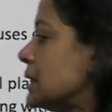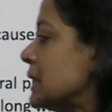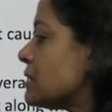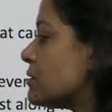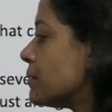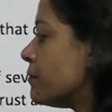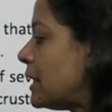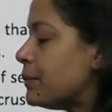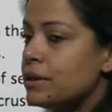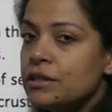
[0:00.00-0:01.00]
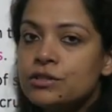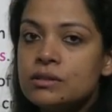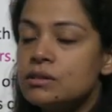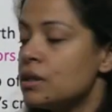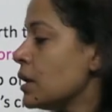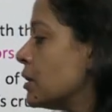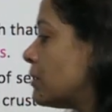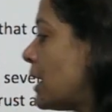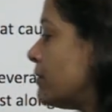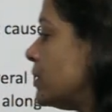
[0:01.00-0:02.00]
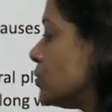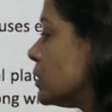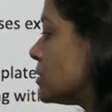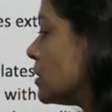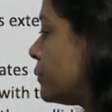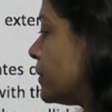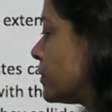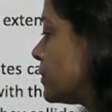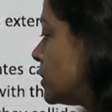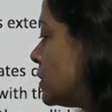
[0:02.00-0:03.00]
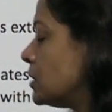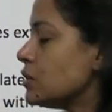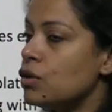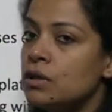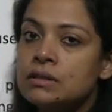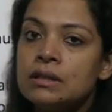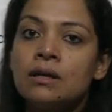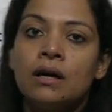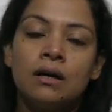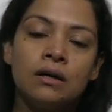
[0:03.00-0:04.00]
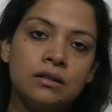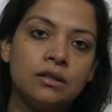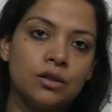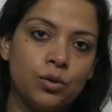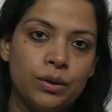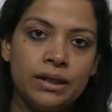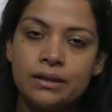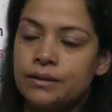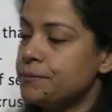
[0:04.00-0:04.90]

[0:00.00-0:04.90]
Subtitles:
These vibrations travel to the surface of the Earth, causing earthquake.